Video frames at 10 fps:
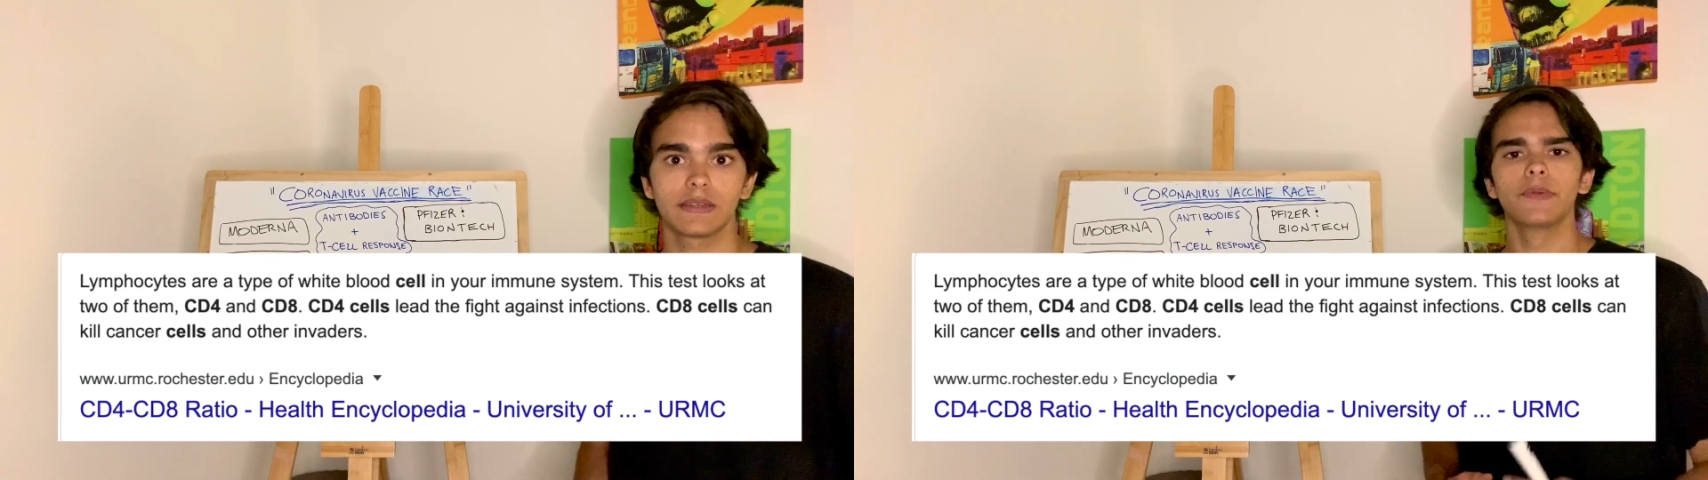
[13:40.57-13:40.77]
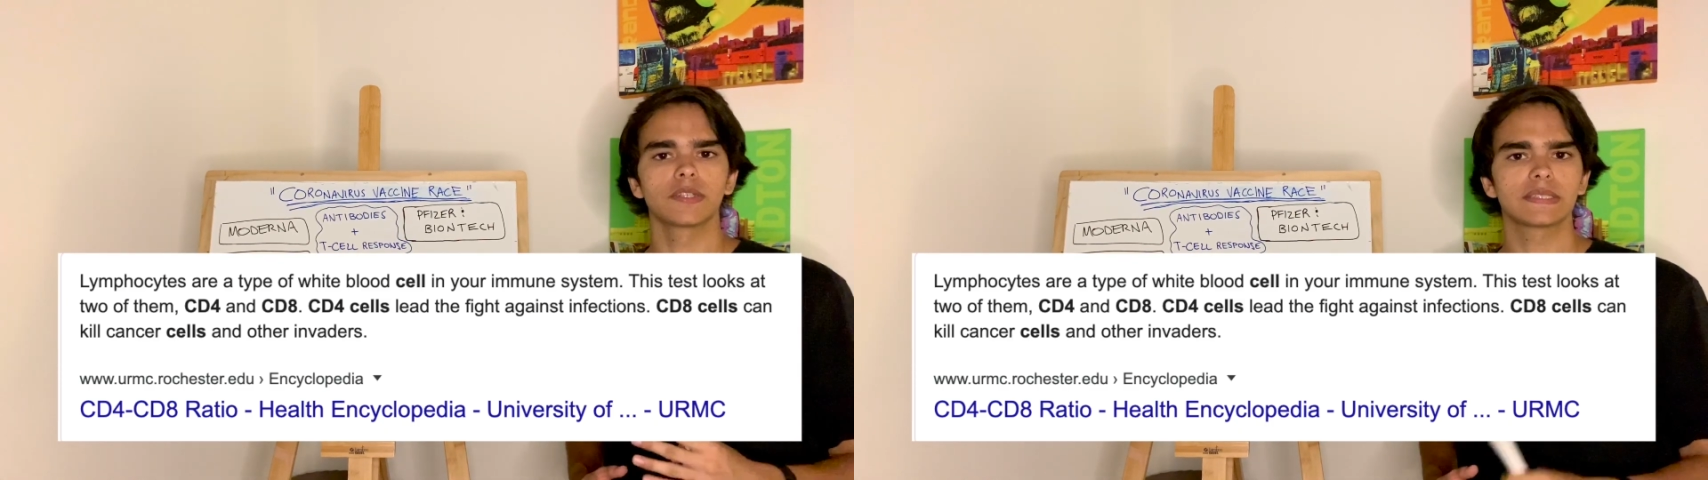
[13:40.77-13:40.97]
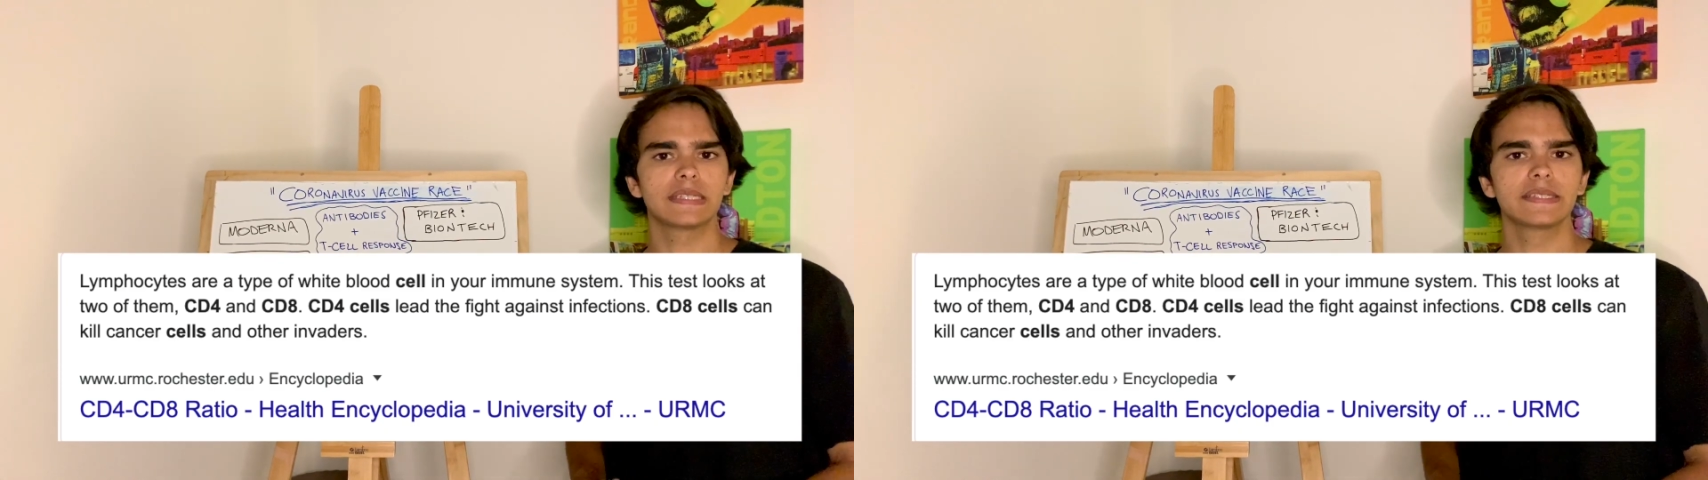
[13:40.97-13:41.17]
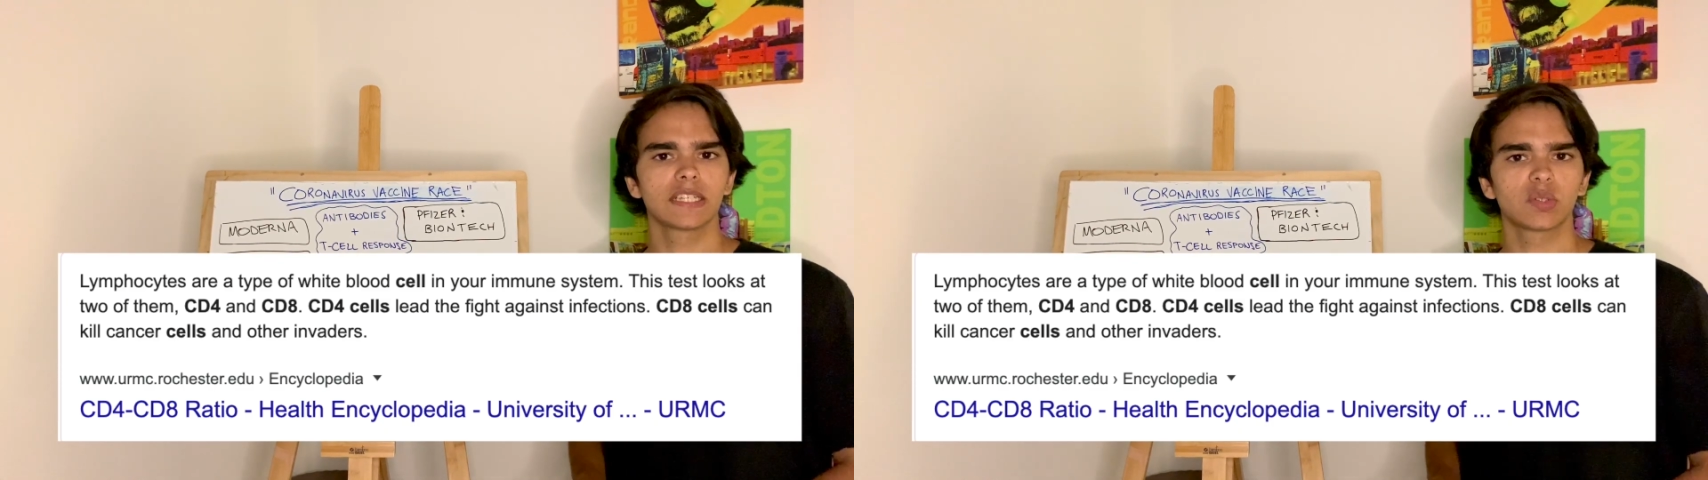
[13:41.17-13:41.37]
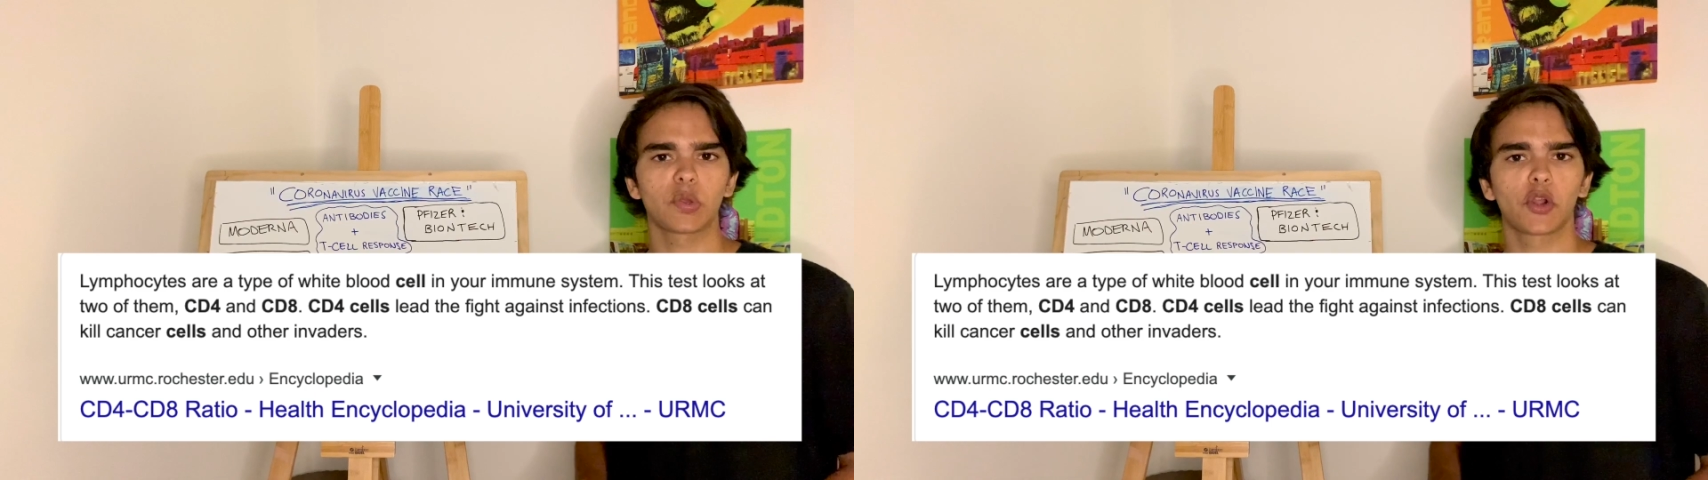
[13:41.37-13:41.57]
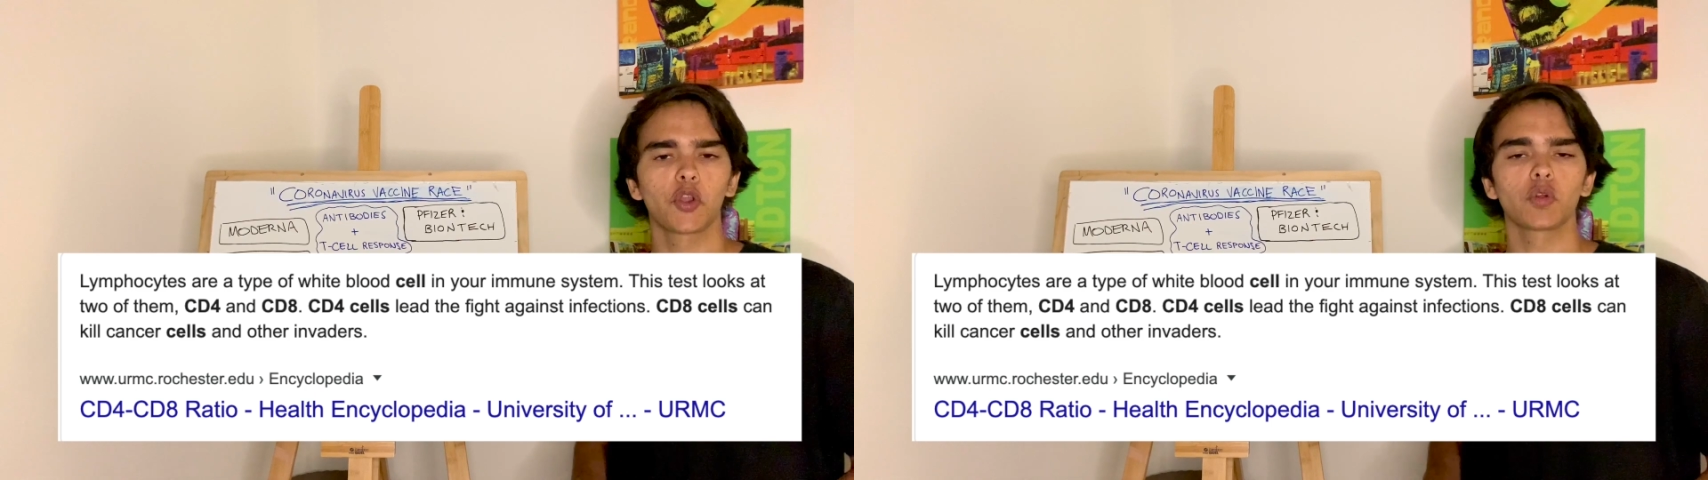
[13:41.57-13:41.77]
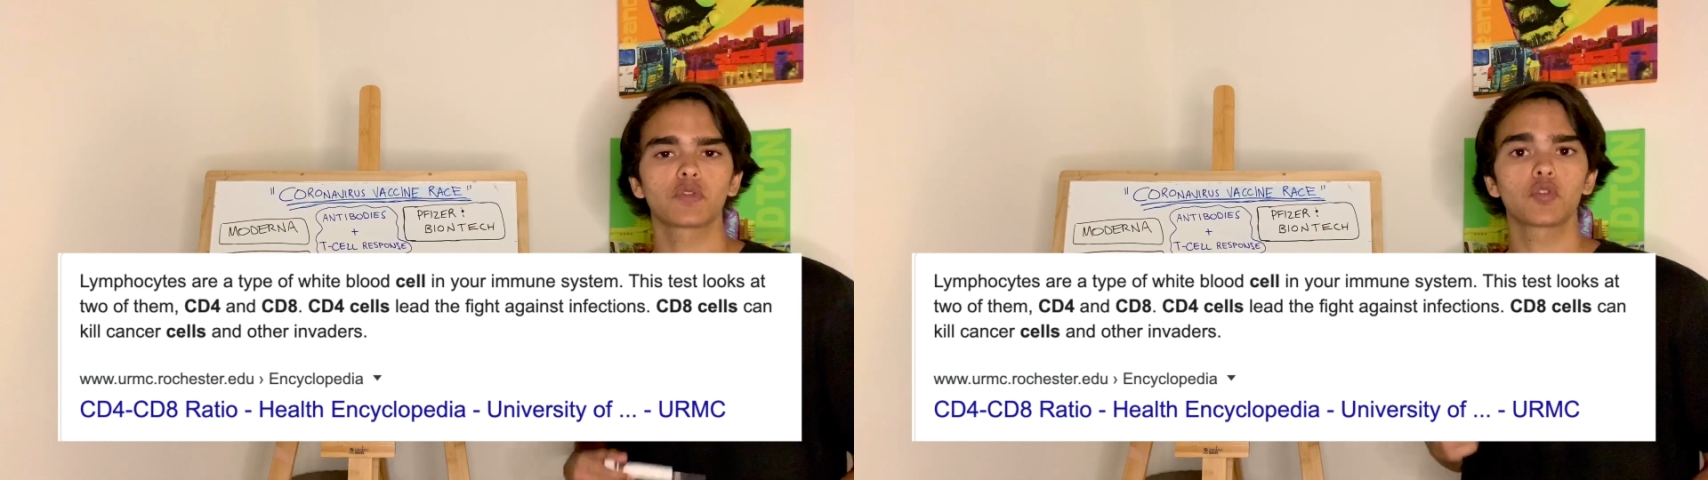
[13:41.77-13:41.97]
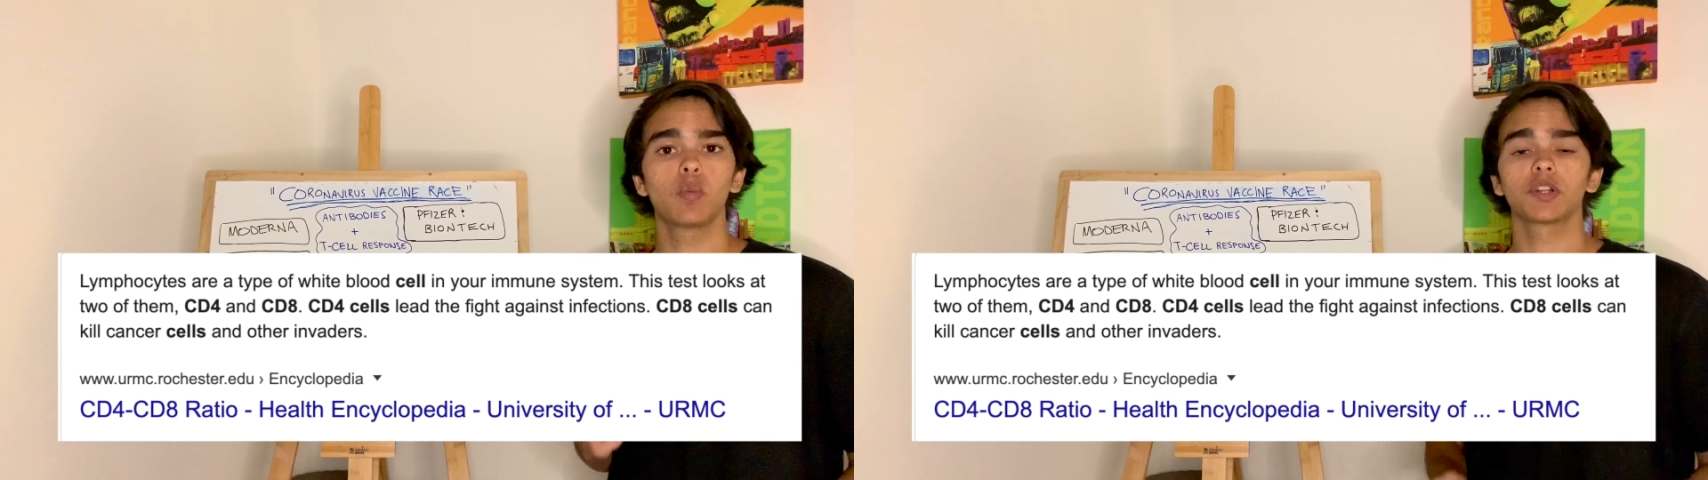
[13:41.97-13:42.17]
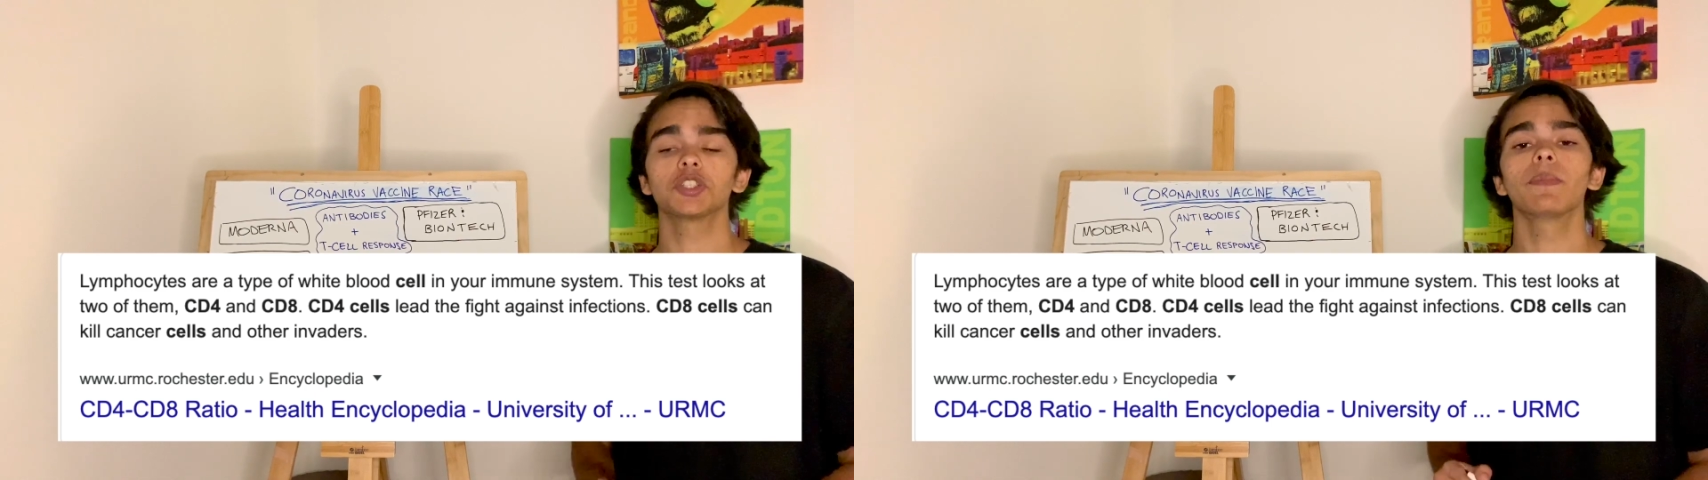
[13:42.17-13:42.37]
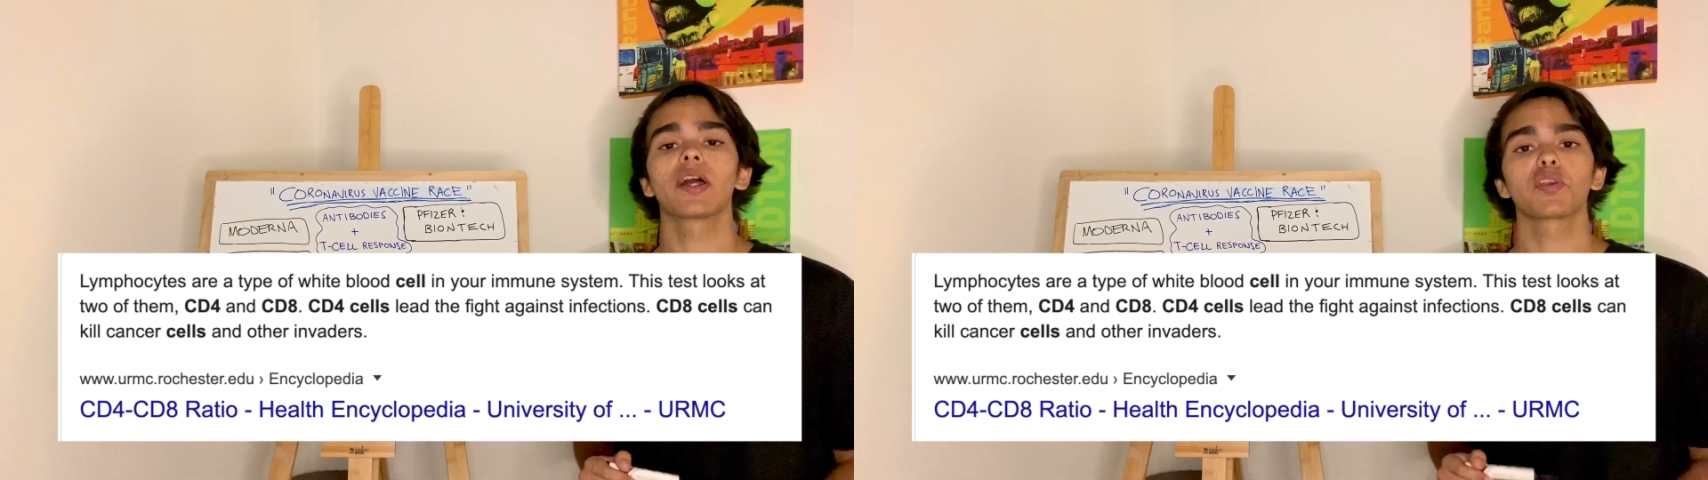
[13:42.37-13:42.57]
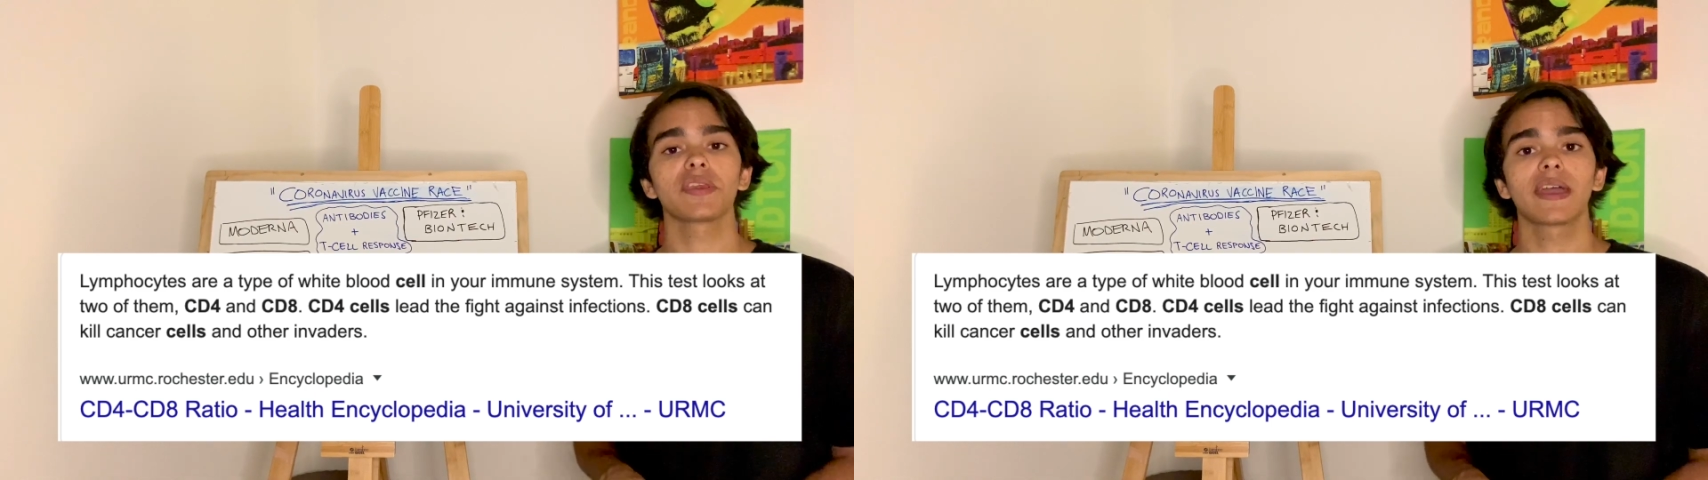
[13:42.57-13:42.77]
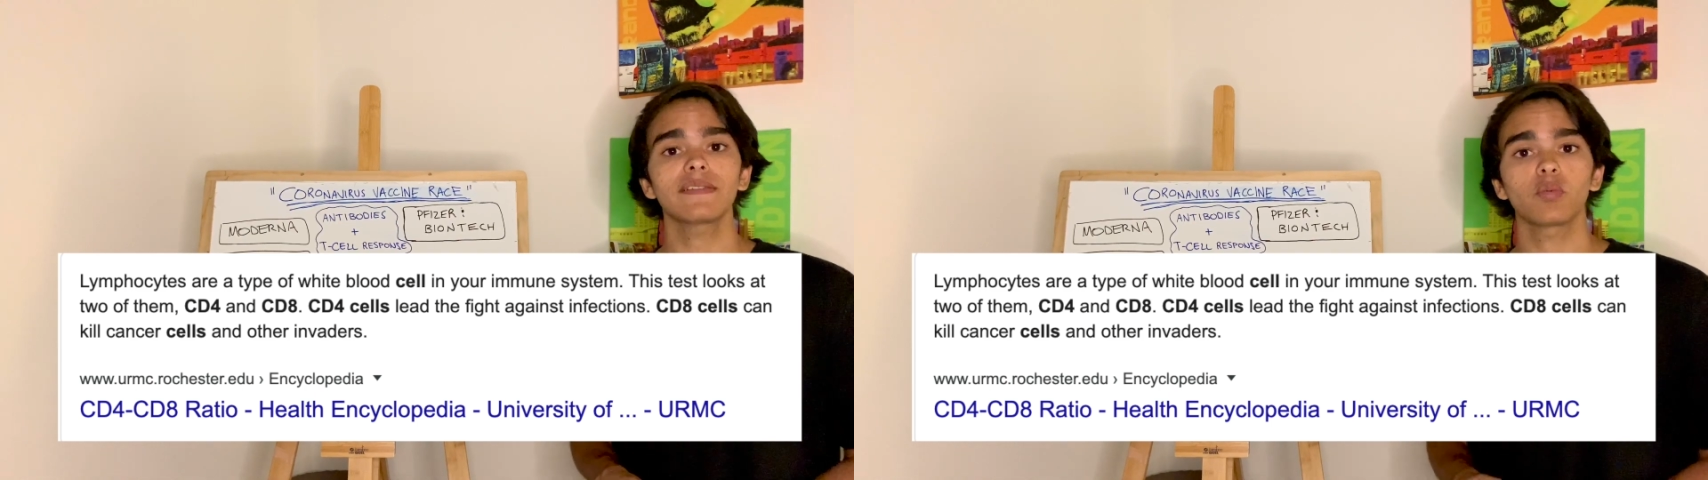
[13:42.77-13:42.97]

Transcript: It was T cells, we don't know too much about it yet.